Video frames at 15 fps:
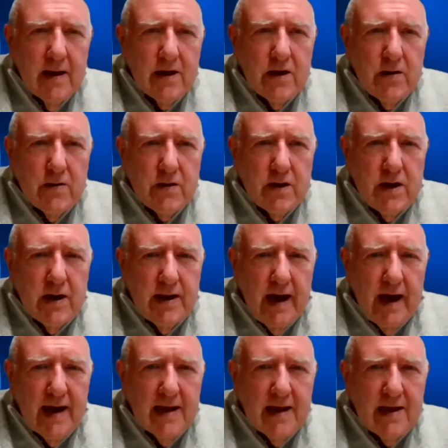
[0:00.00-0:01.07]
So
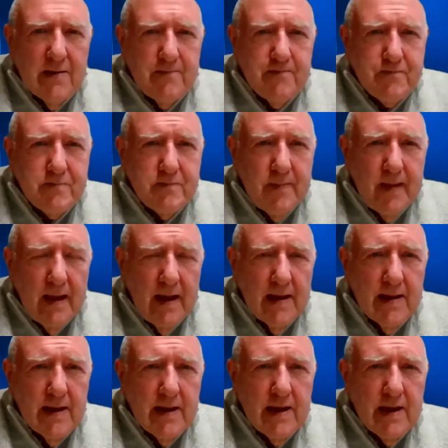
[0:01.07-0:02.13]
tonight,
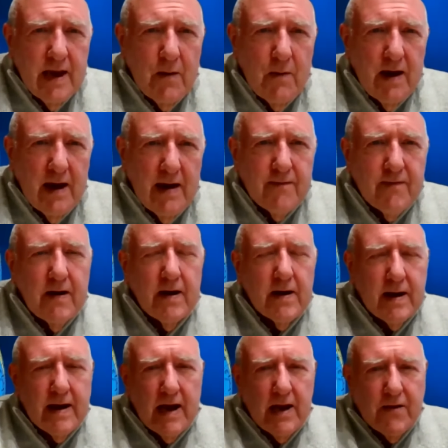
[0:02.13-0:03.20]
as I say, we have a
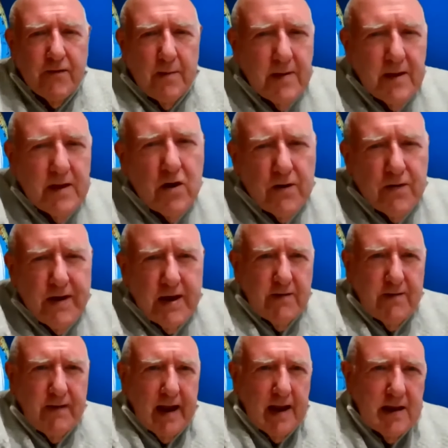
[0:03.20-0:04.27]
guest from the northeast
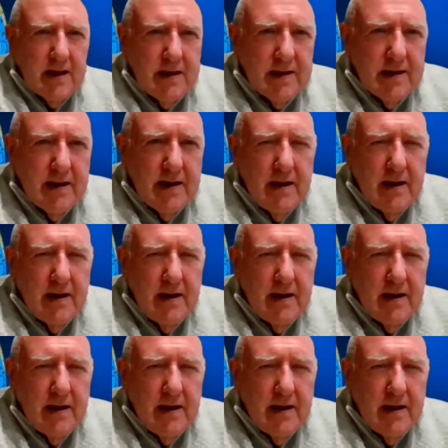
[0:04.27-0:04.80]
of England,